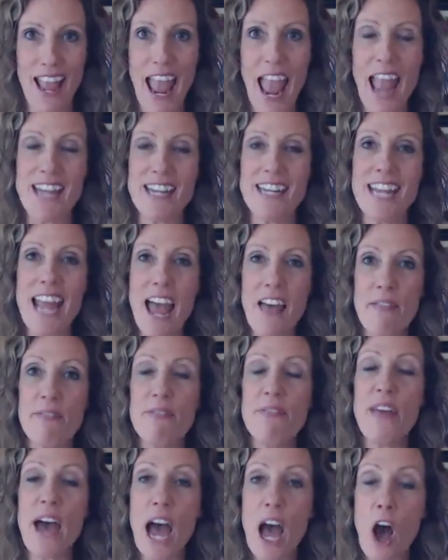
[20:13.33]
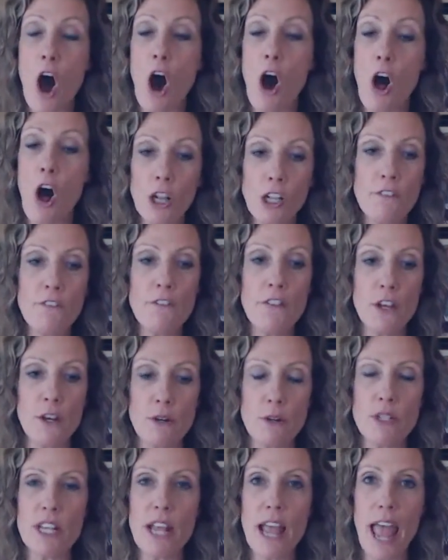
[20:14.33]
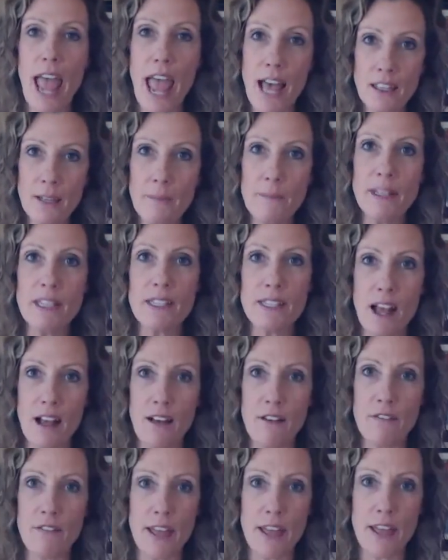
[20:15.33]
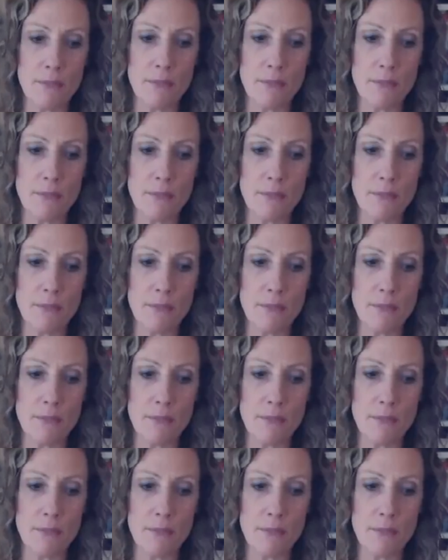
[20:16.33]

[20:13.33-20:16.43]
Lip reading: And yet that all of those elements of them,